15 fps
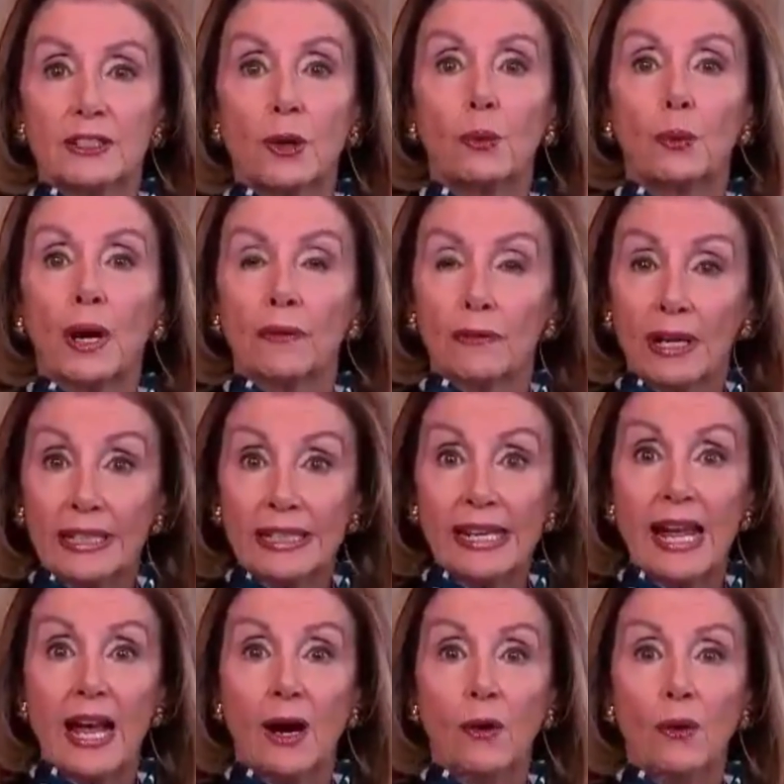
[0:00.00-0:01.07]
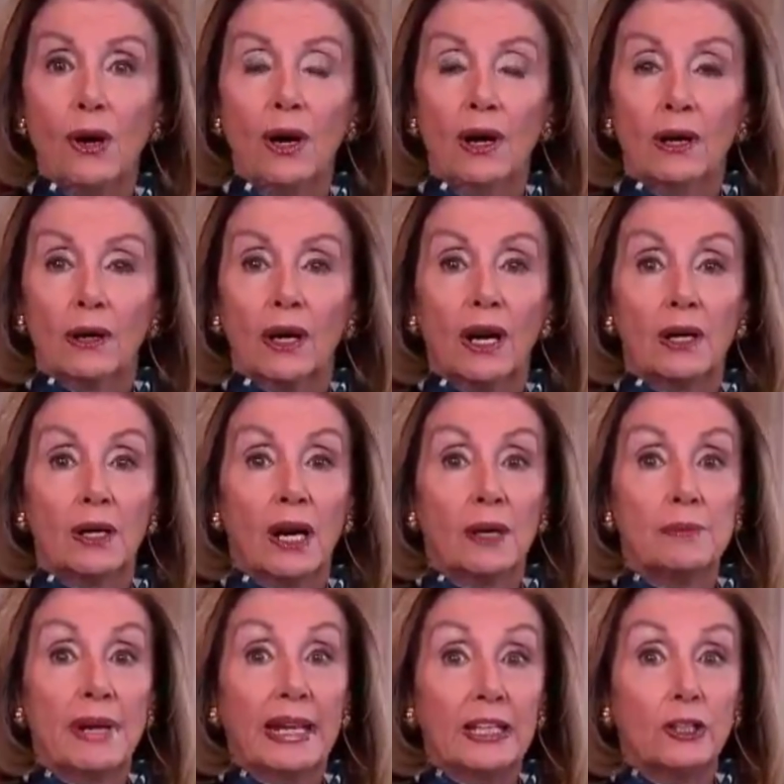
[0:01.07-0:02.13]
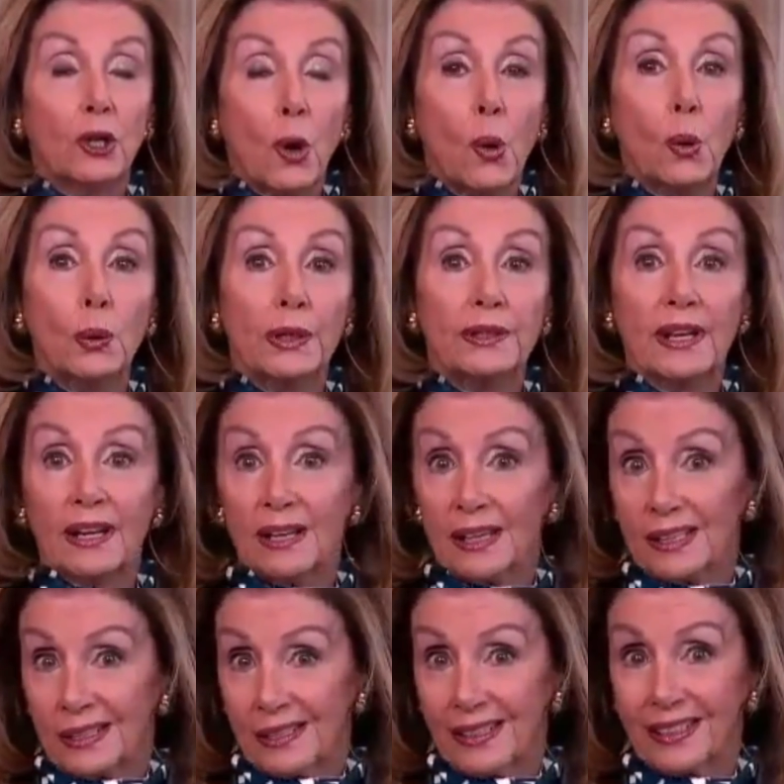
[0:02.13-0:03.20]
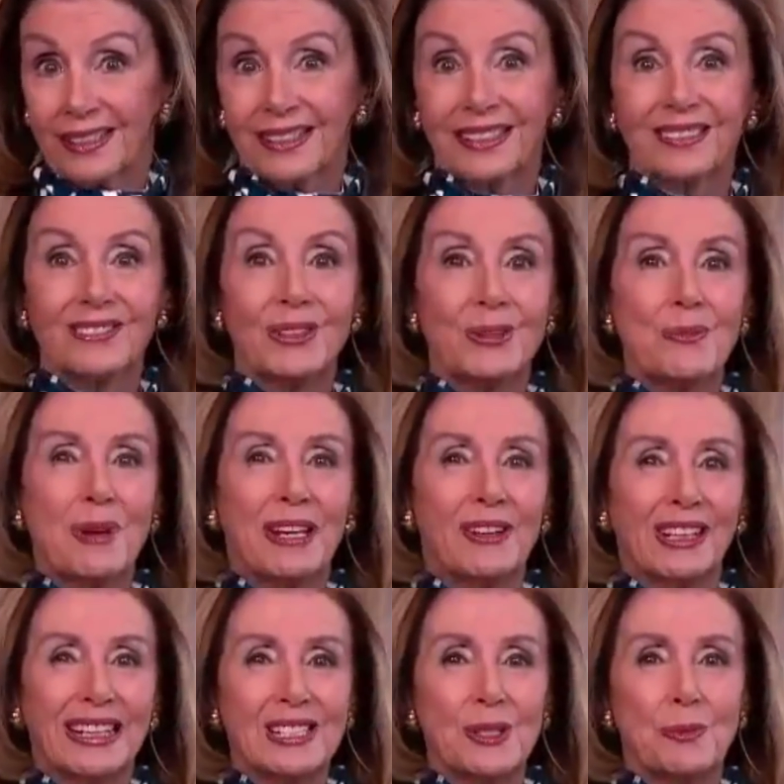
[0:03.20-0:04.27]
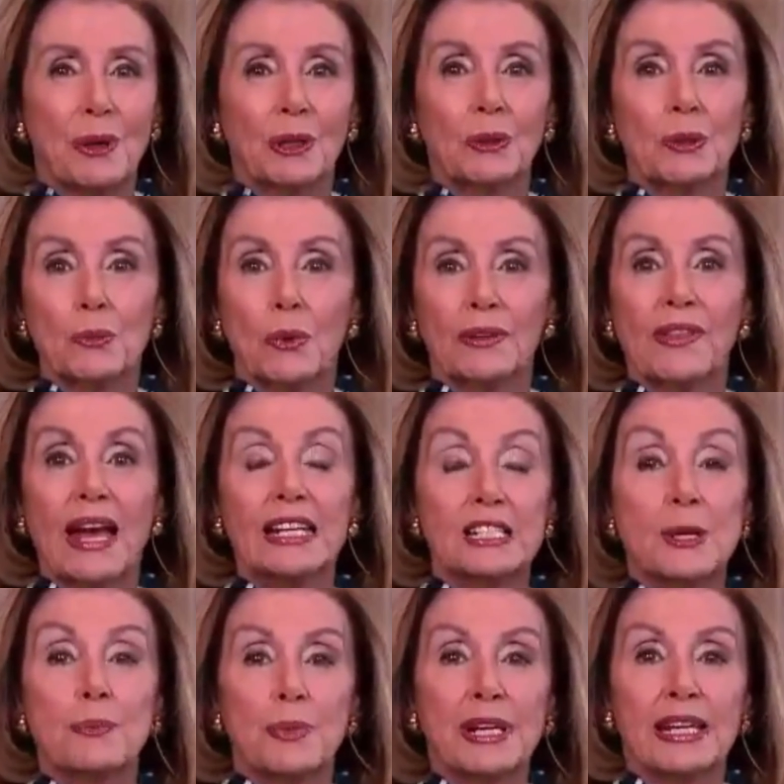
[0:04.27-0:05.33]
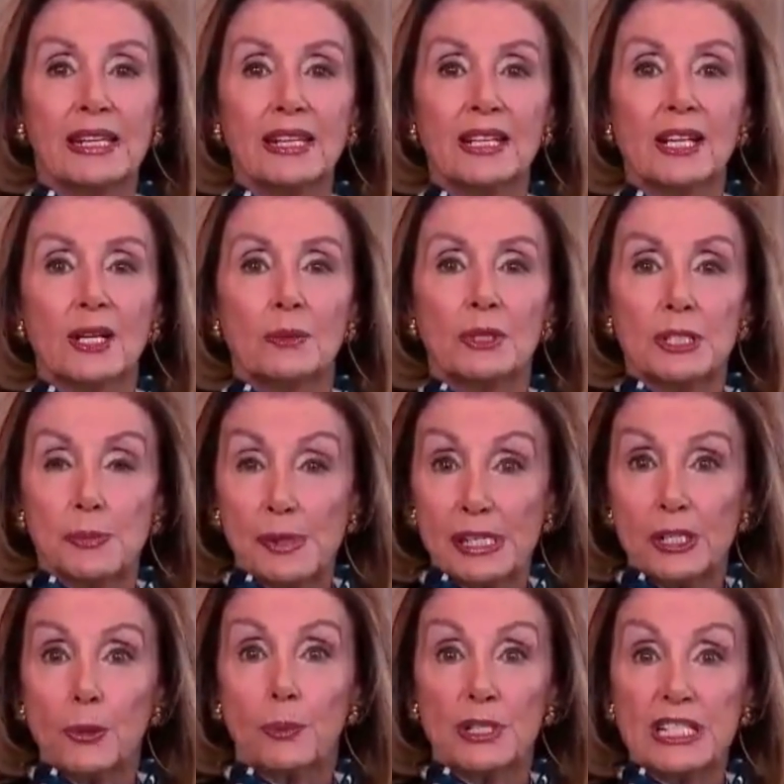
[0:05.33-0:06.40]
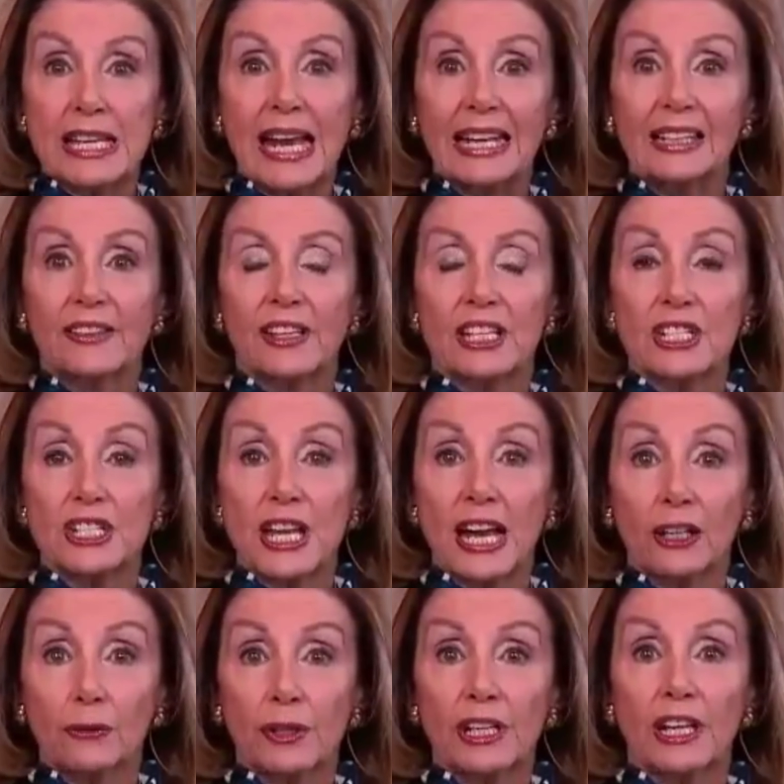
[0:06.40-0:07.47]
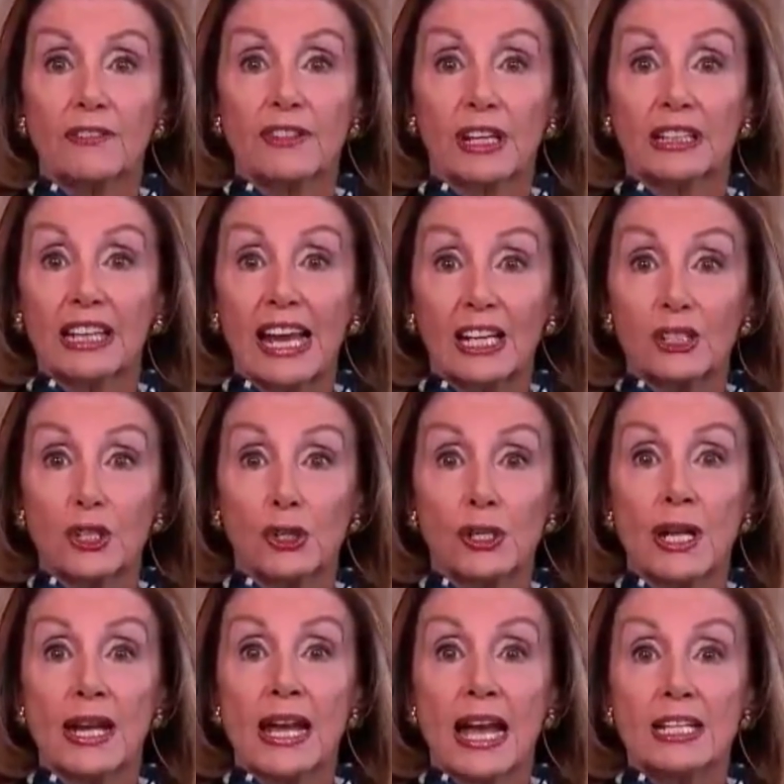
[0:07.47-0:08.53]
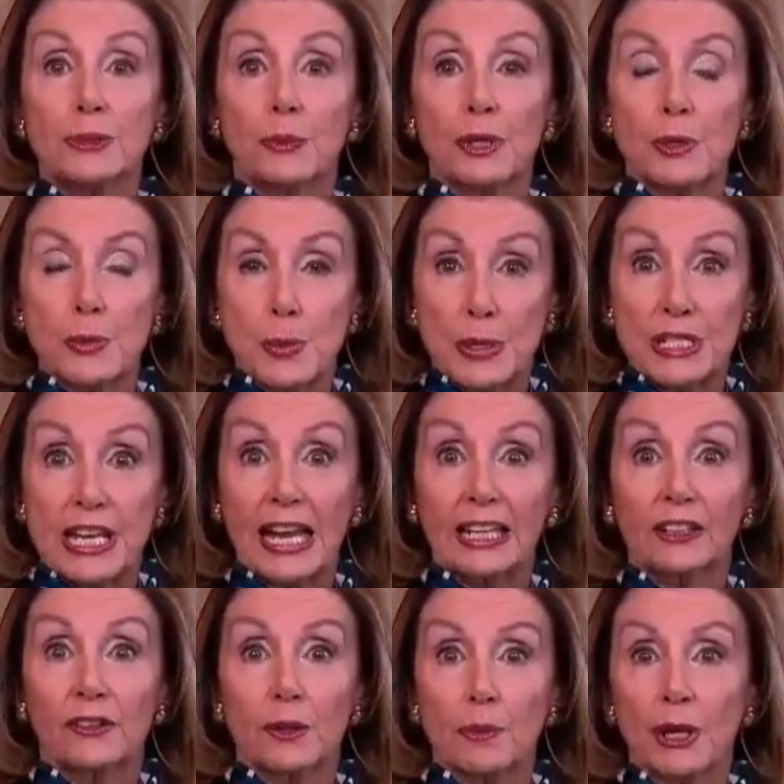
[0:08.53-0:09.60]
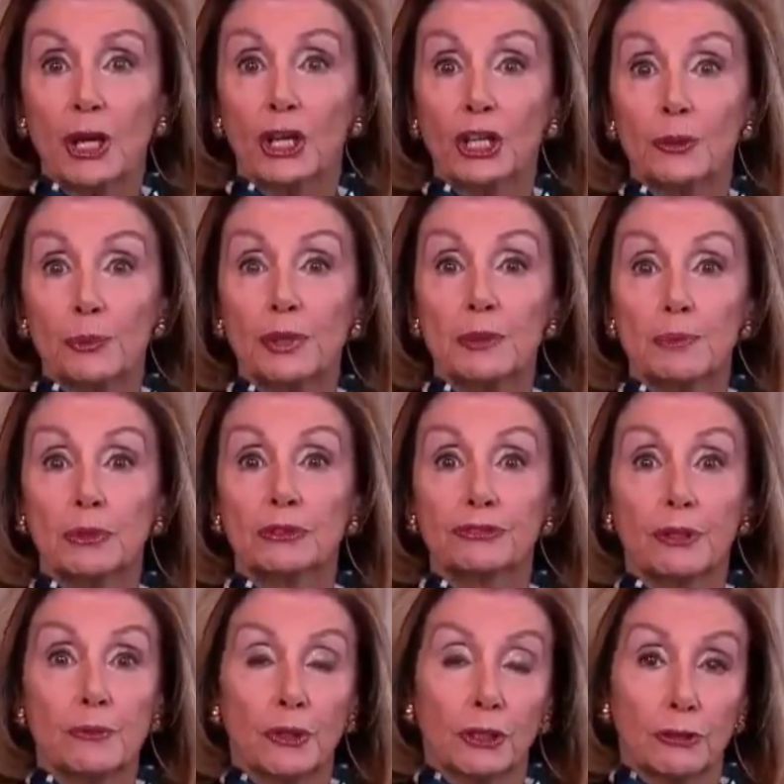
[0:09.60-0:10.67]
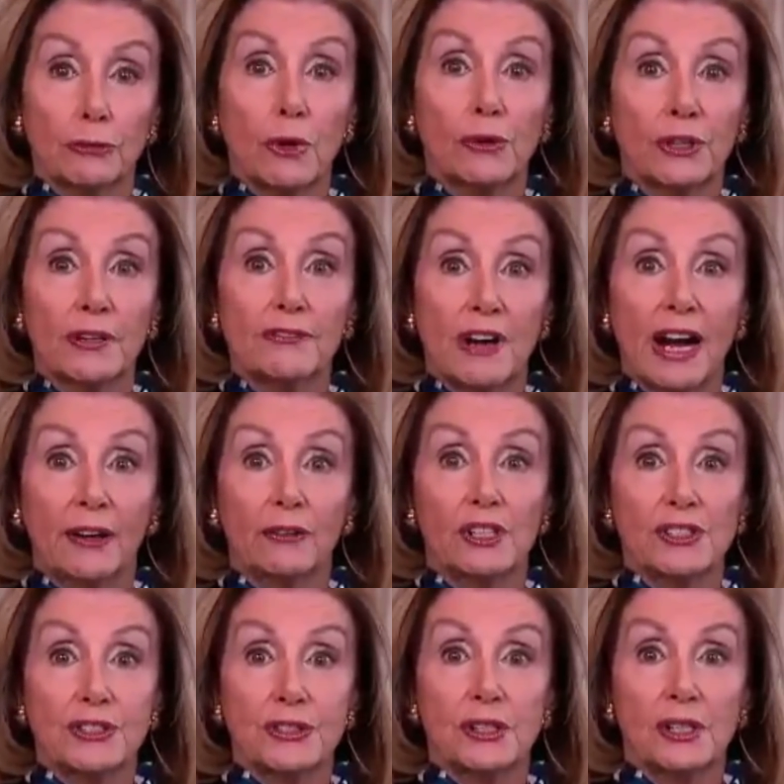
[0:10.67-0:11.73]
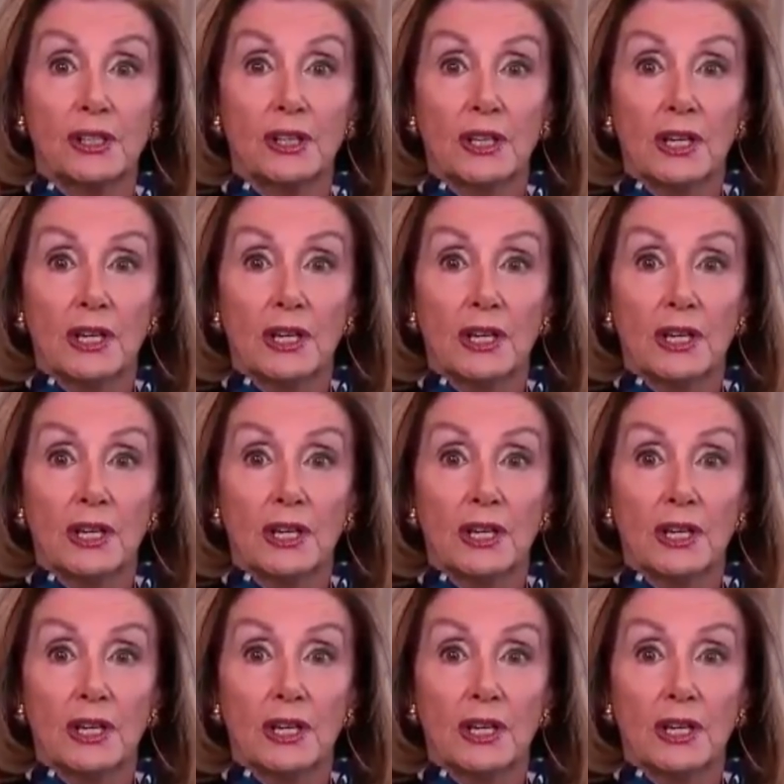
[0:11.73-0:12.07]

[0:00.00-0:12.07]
So, uh, right now, uh, our main goal, and I think Ruth Bader Ginsburg would want that to be, would be to protect the integrity of the election as we protect the American people from the coronavirus.